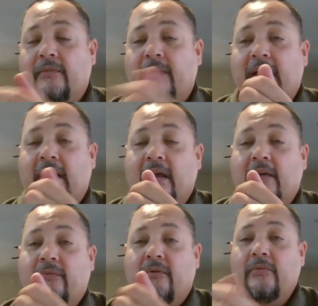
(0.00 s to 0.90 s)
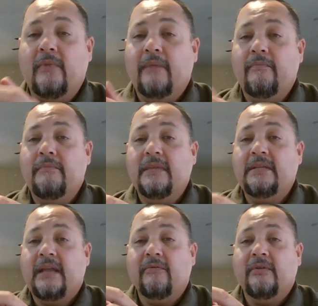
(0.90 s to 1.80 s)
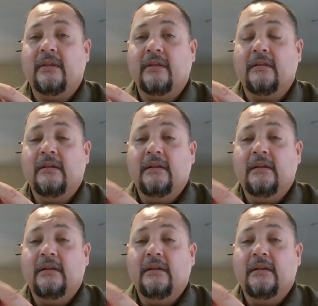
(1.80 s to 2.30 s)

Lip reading: the back half, or you might miss everything.